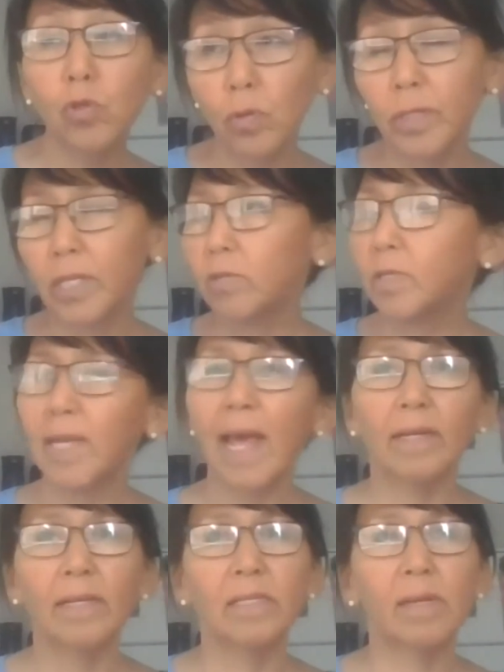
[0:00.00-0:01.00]
There's
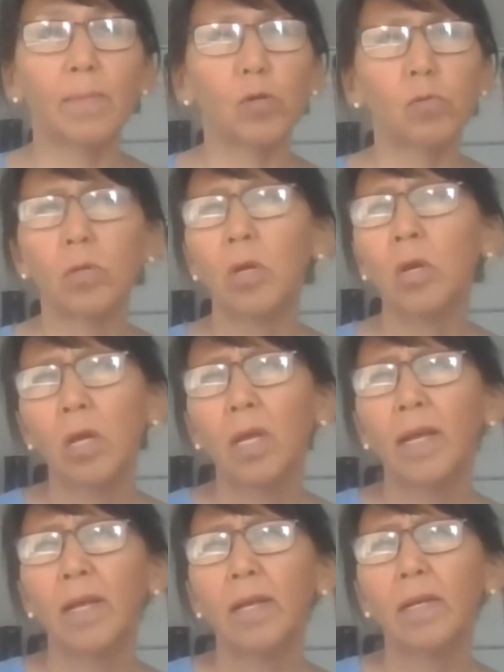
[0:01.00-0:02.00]
at least about
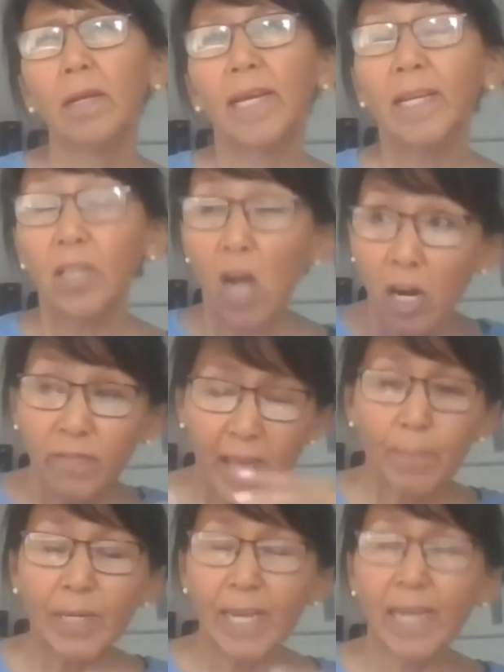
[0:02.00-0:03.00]
in our
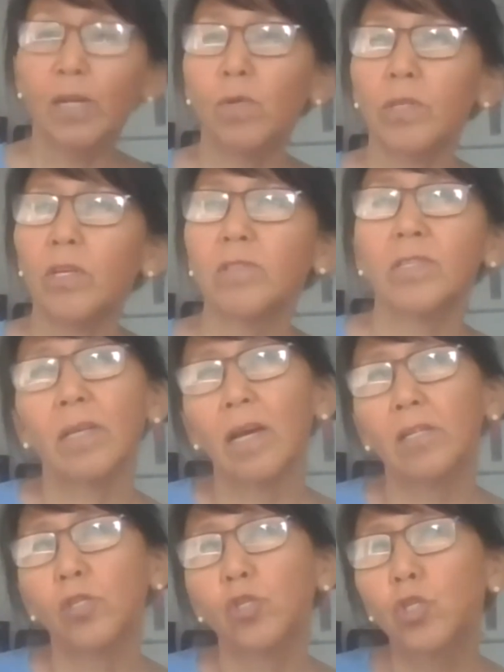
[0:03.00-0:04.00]
family anyway. There's
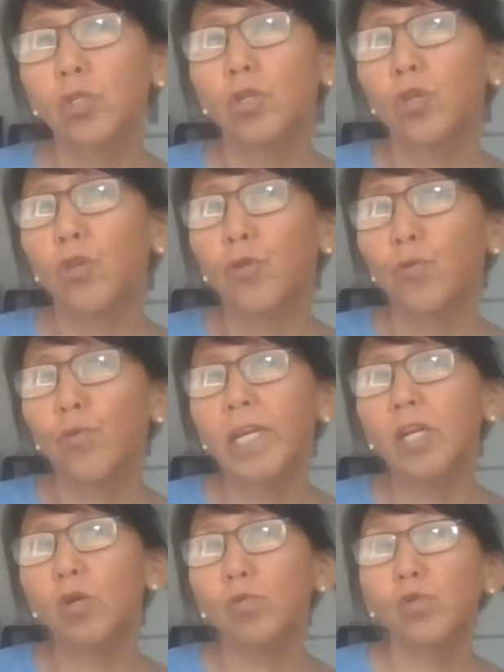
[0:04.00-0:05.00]

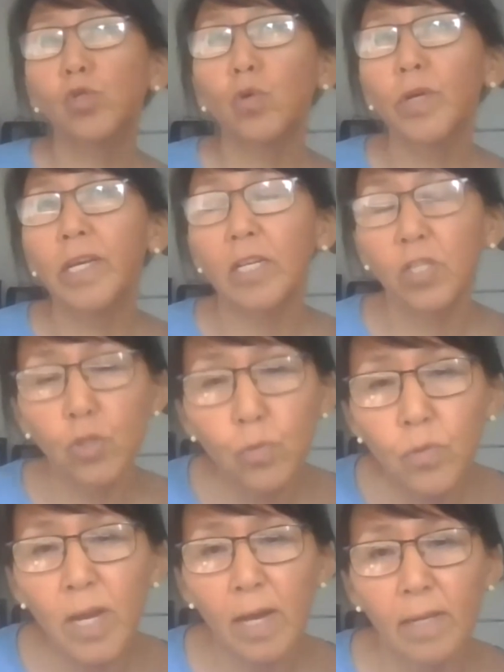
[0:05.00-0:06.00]
three Uktuhi
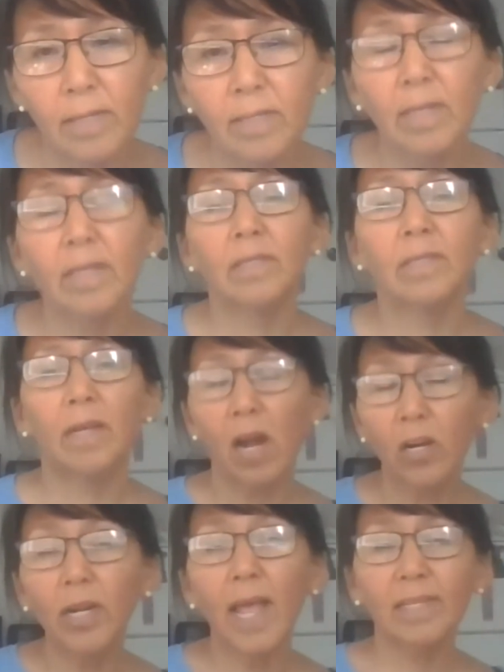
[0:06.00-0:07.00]
Ashunas, because
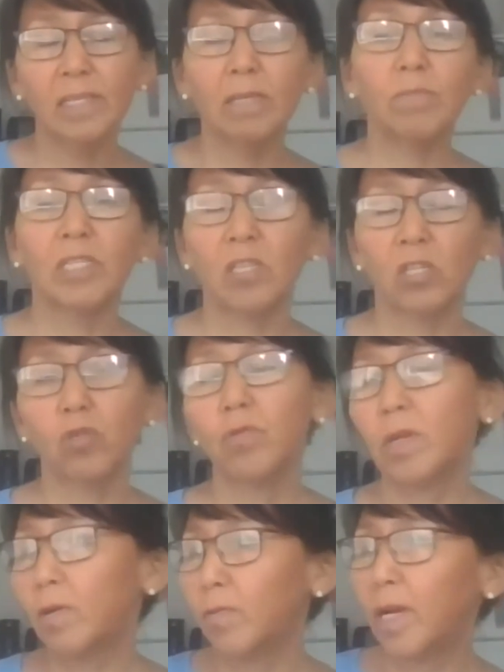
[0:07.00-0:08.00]
our last name is
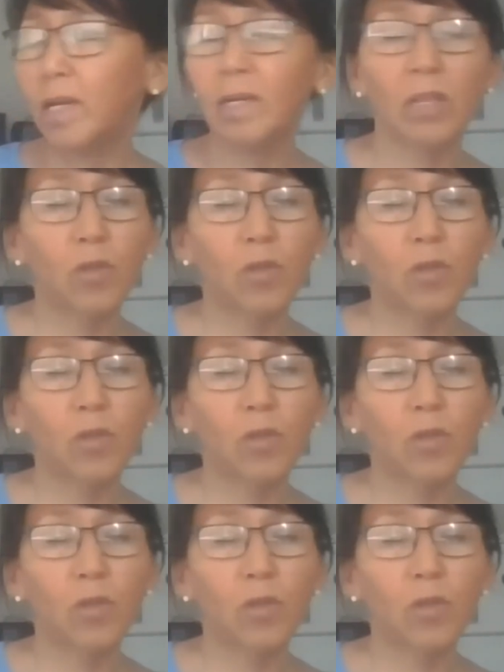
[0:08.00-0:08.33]
Ashuna, right?